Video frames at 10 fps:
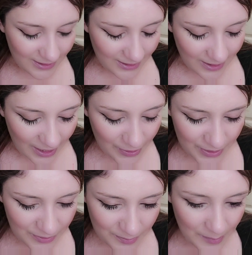I don't even
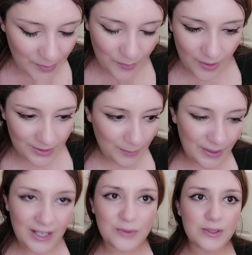remember what the plan
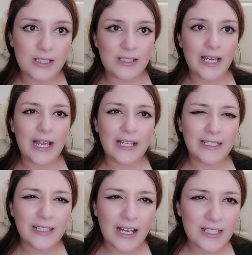was to say. And then
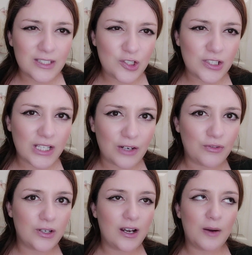as she's like rolling
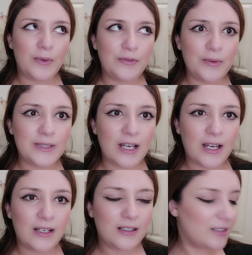up, my friend was like,
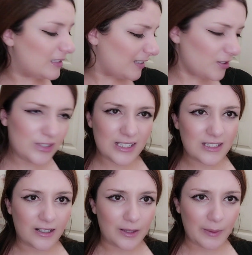isn't that your sister in the
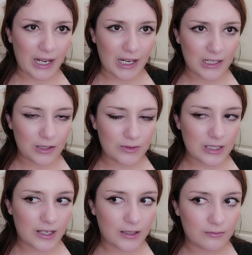back? And I was
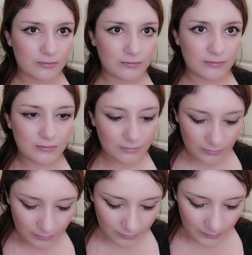like,
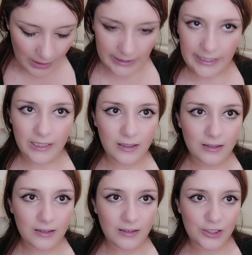is it?
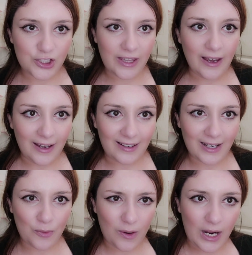Is she there? Like,
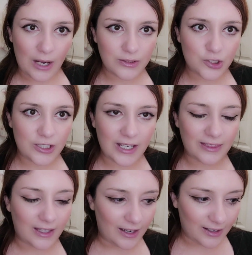what? How did she get
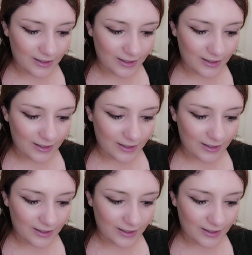there?